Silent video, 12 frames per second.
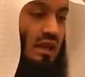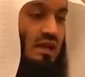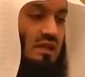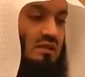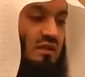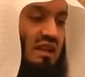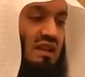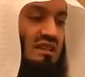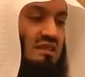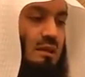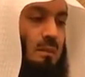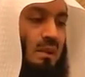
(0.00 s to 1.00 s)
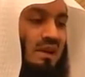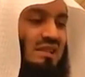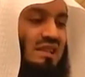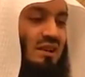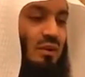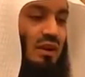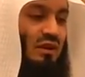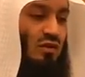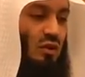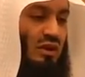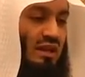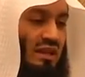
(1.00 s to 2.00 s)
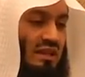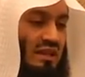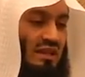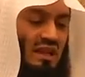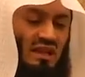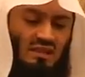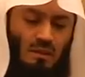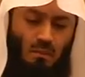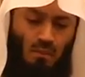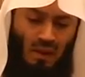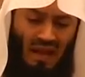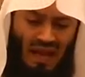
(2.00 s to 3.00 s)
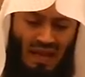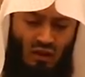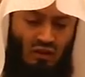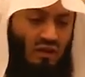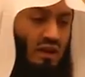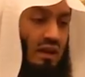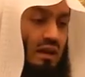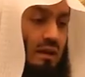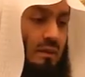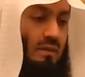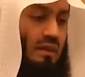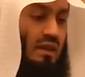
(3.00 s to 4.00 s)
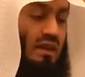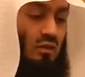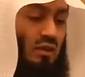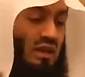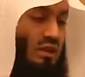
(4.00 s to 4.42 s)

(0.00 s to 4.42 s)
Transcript: That is a very depressing way of looking at it. There is a plan of Allah that we